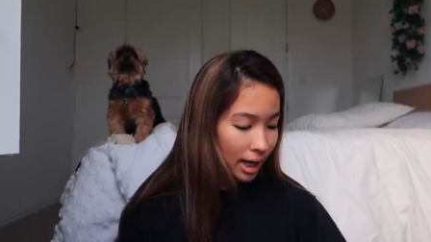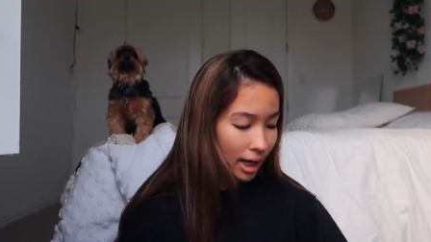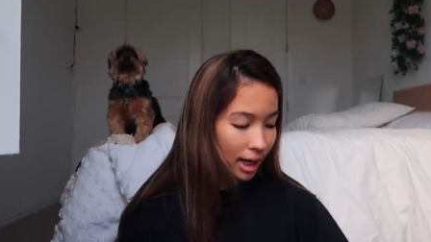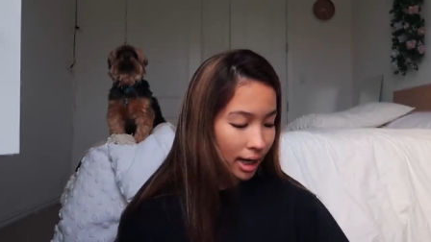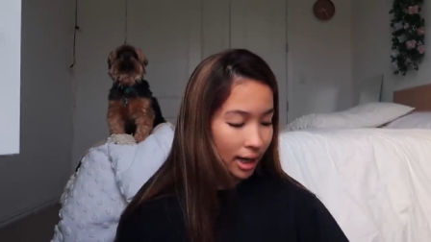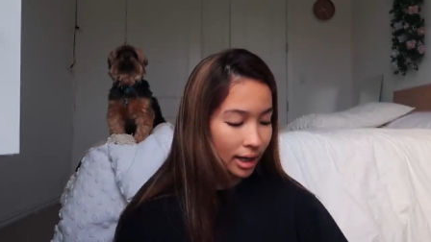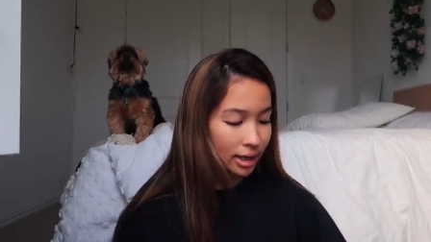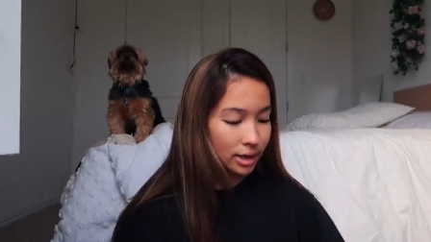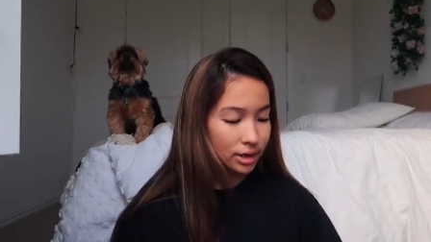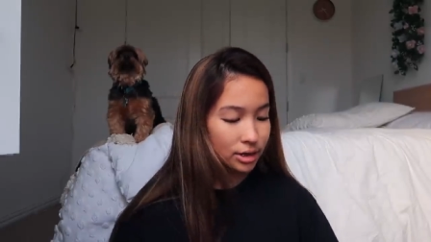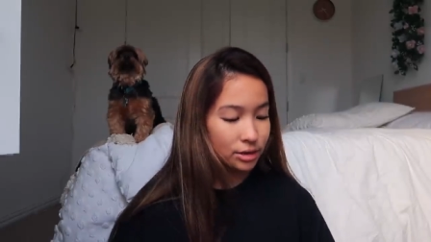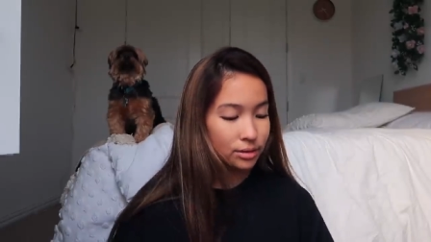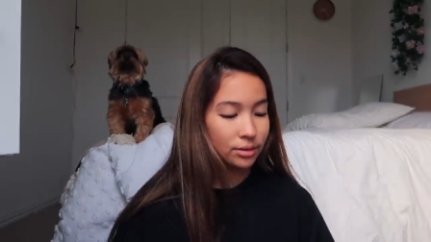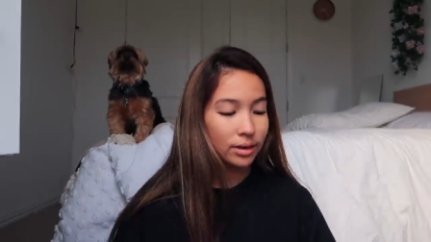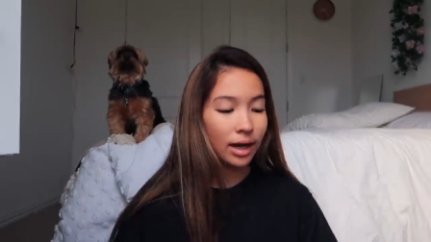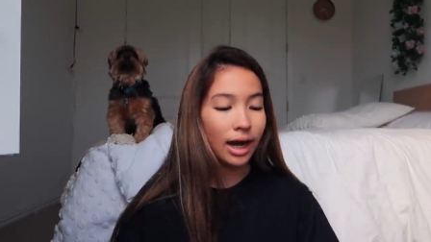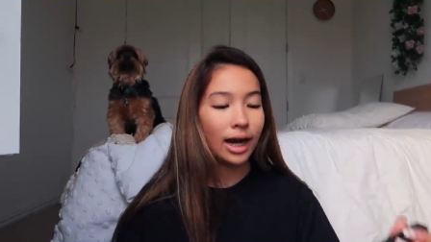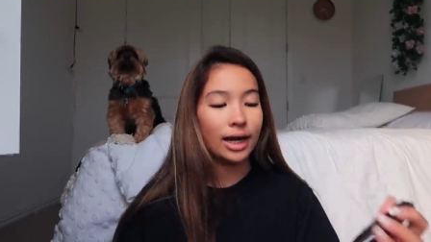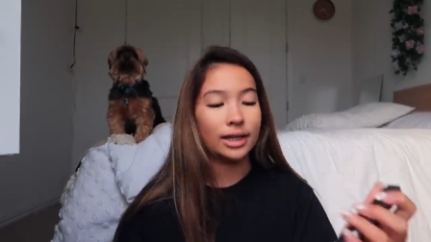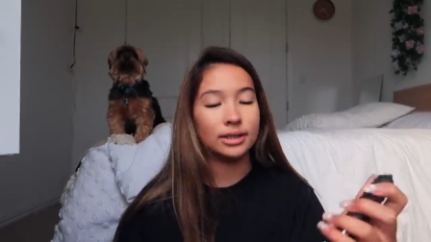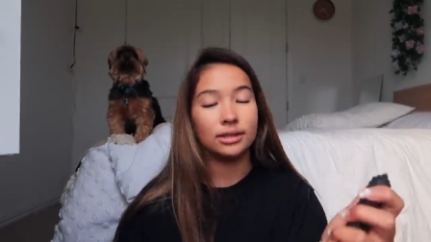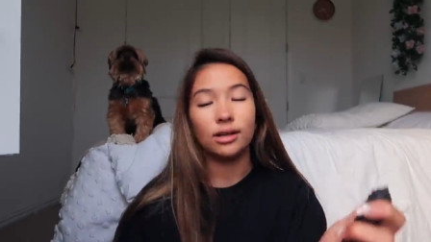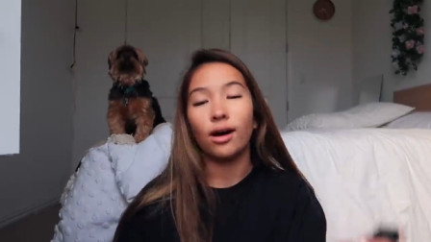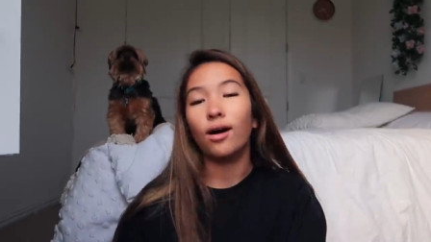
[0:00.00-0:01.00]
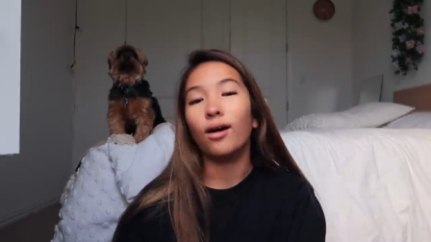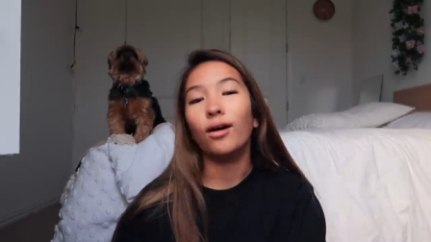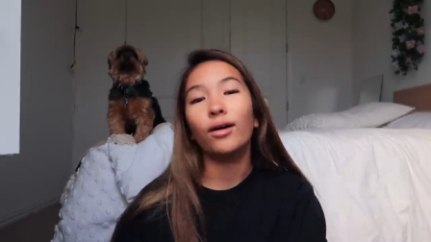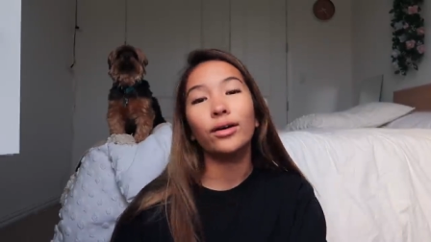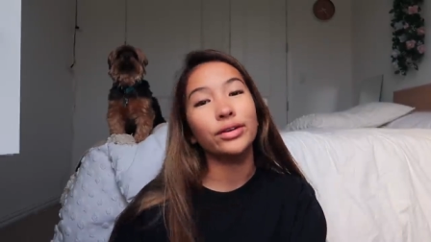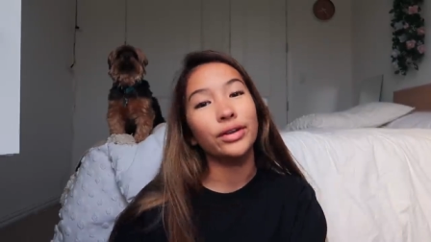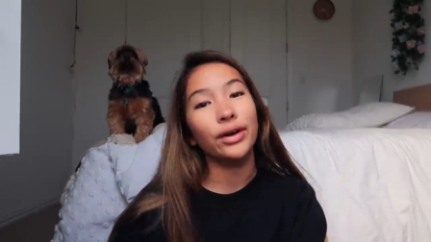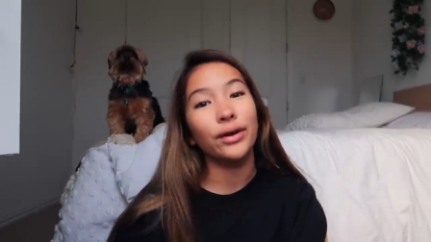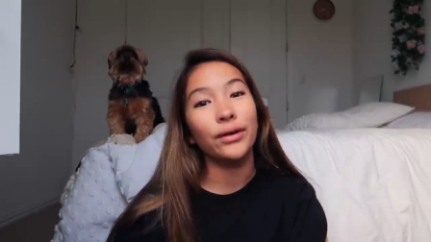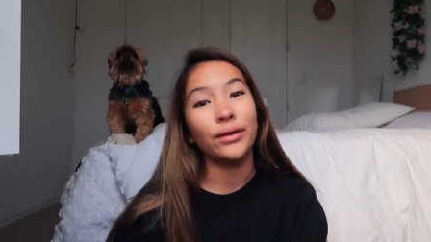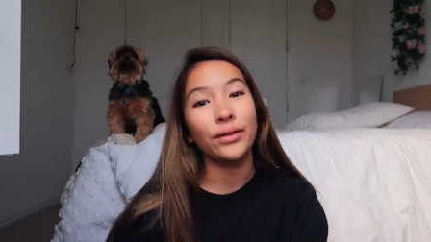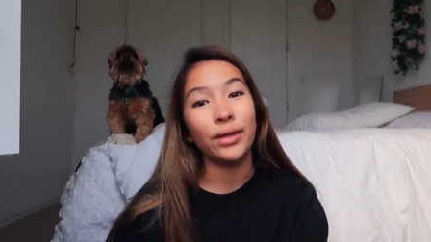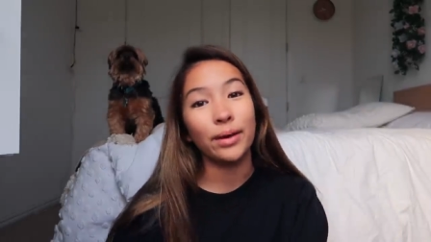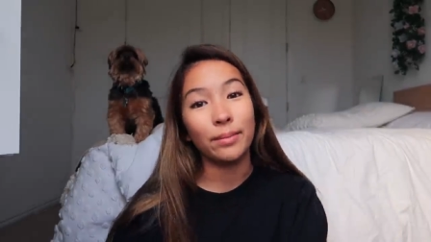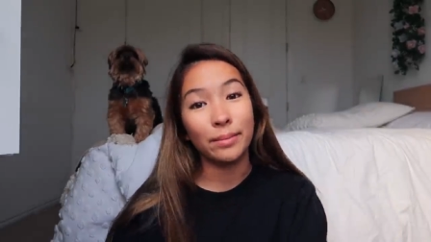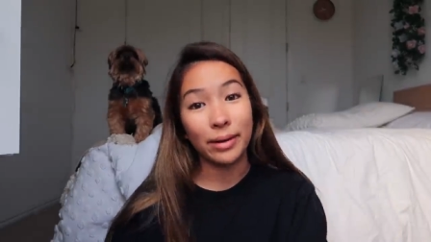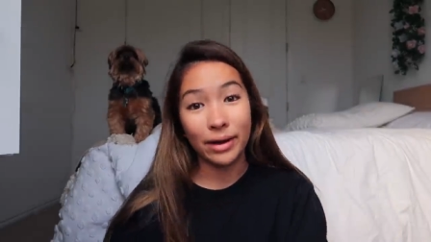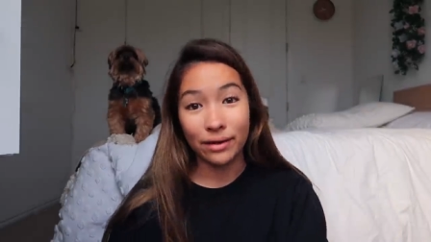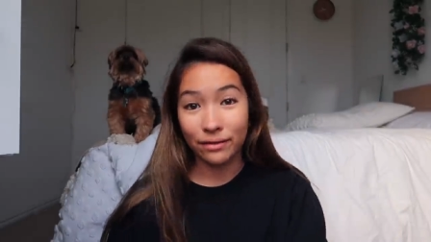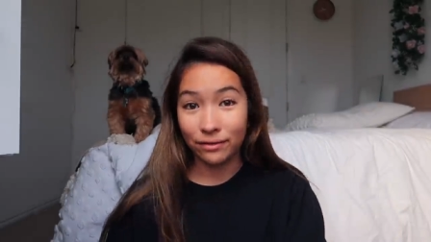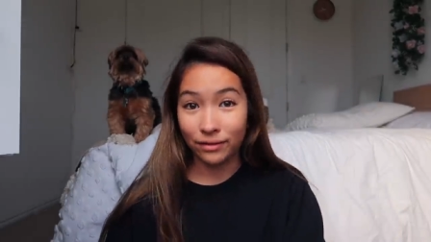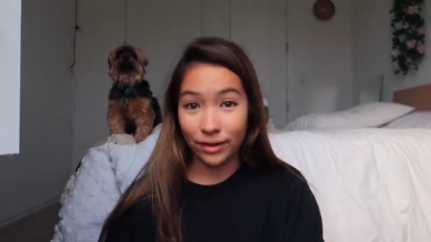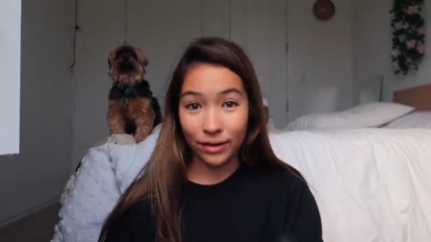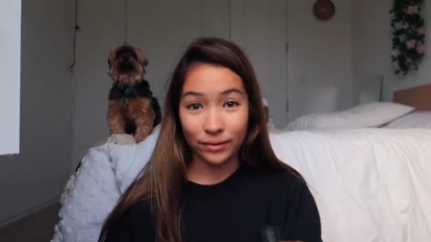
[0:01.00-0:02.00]
and you guys all know that
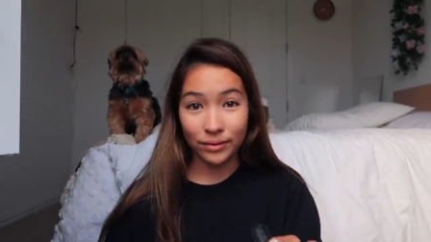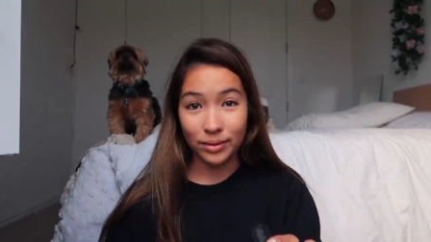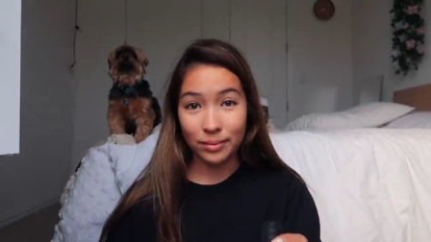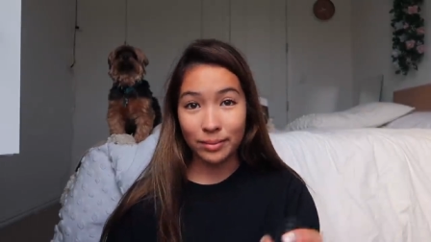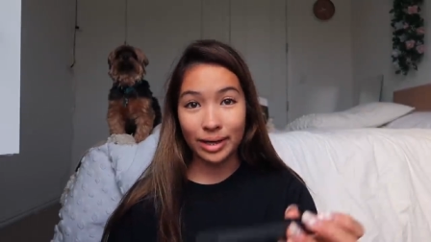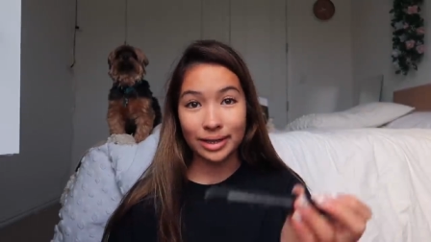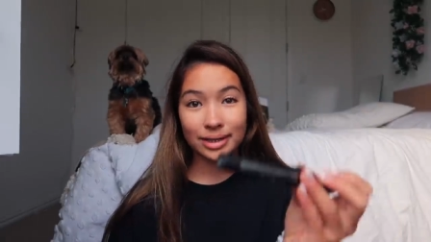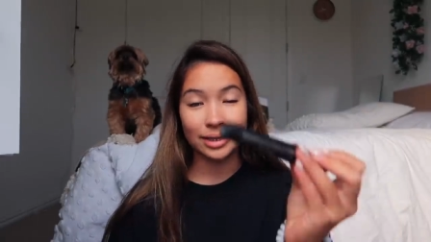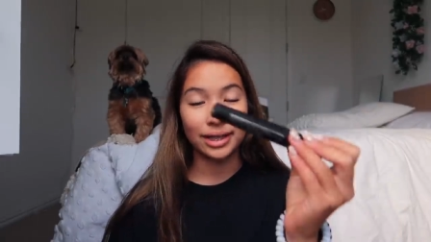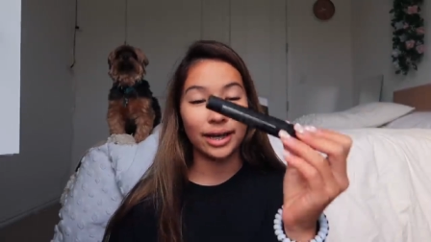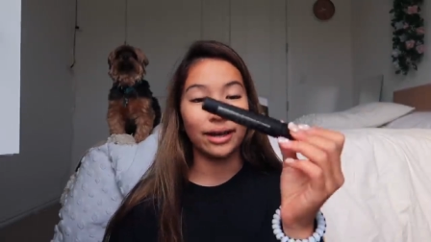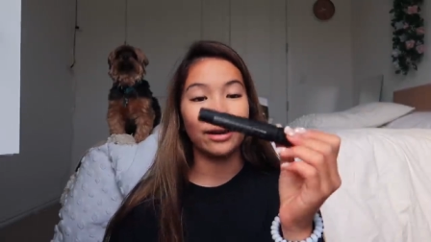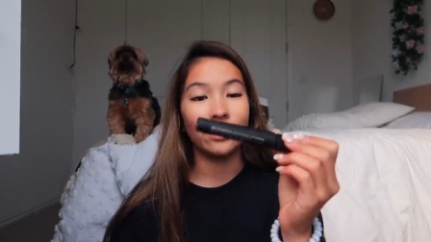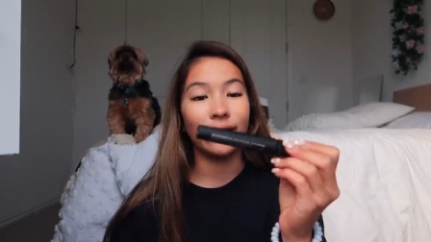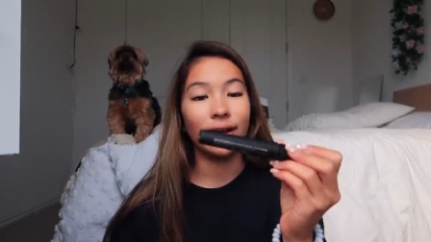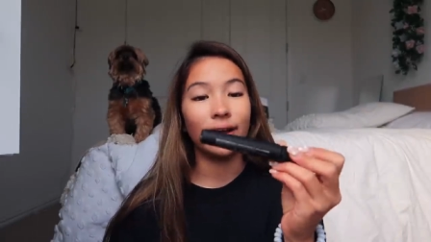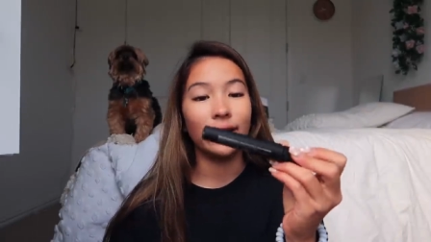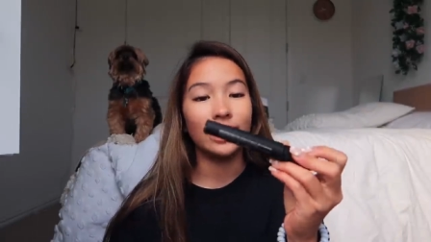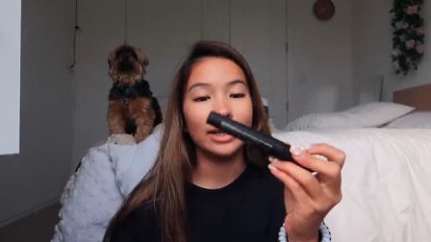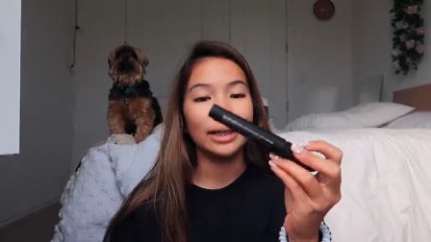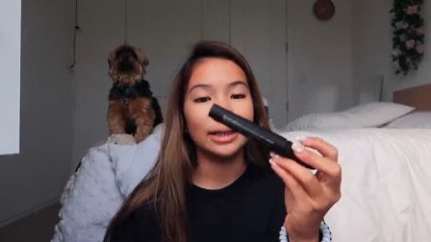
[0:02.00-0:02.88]
my favorite mascara